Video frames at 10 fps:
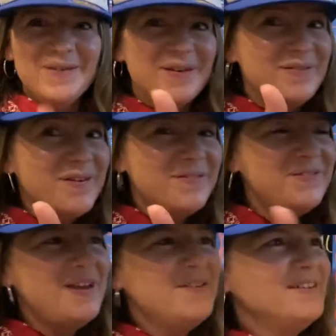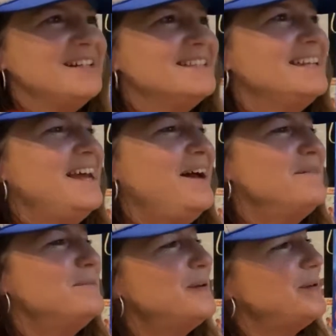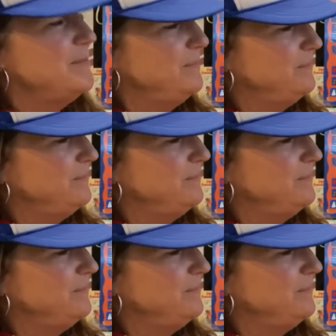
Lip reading: One of our favorites, an apple.